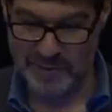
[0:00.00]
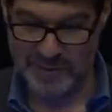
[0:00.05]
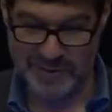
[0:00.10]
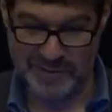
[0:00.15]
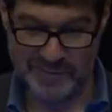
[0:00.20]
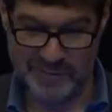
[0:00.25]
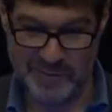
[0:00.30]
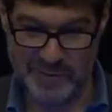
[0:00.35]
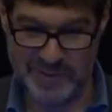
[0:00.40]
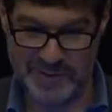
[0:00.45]

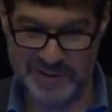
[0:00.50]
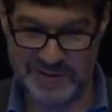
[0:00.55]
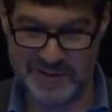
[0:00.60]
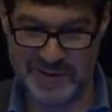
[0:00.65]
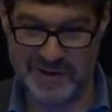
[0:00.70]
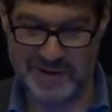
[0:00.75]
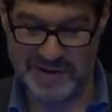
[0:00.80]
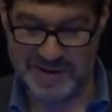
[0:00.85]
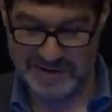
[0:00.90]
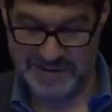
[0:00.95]
looking forward to
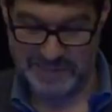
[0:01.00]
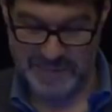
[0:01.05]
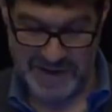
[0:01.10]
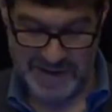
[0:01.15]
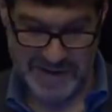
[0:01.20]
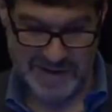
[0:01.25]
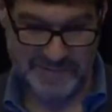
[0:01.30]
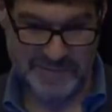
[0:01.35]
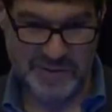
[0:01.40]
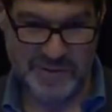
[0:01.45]
talking to
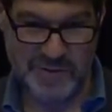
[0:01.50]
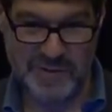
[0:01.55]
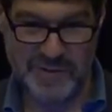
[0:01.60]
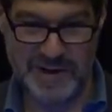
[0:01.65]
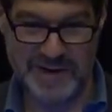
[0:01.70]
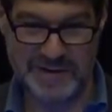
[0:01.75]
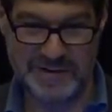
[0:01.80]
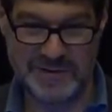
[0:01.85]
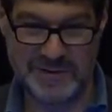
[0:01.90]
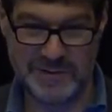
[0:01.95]
many of you
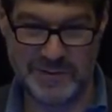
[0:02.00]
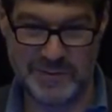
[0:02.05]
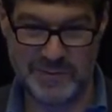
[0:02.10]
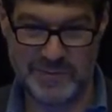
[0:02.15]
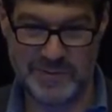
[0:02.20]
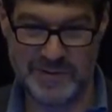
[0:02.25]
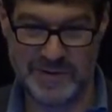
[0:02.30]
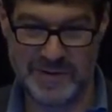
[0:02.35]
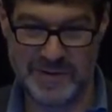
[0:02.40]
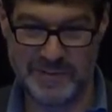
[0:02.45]
and to
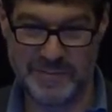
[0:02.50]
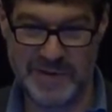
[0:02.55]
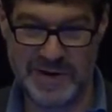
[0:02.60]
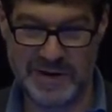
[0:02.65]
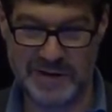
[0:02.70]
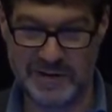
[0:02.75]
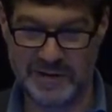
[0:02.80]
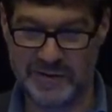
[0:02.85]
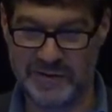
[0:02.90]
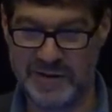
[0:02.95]
the
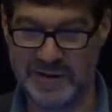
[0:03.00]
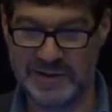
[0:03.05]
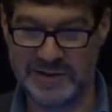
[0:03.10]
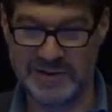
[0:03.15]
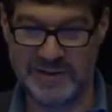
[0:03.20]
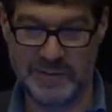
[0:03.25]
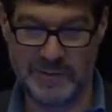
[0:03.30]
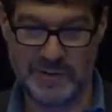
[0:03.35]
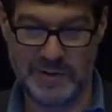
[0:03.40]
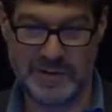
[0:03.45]
panel
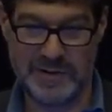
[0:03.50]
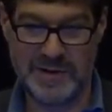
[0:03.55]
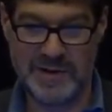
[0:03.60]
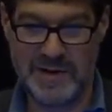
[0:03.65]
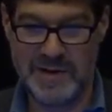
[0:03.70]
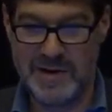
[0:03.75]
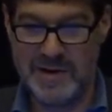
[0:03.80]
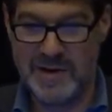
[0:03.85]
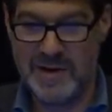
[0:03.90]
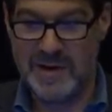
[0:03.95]
discussion that will
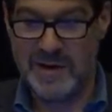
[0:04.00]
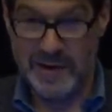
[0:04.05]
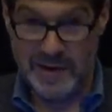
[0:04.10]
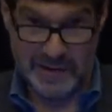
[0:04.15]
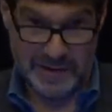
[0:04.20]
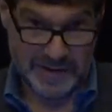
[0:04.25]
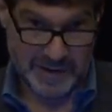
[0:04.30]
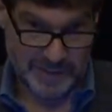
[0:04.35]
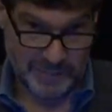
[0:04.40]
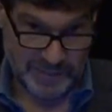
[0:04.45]

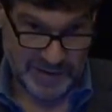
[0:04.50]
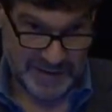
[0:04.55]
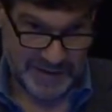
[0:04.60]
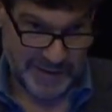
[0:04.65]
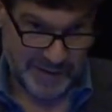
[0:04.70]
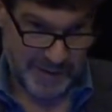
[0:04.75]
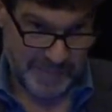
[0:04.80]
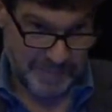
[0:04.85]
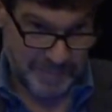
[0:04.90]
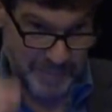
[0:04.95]
come
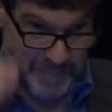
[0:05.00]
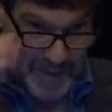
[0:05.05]
later.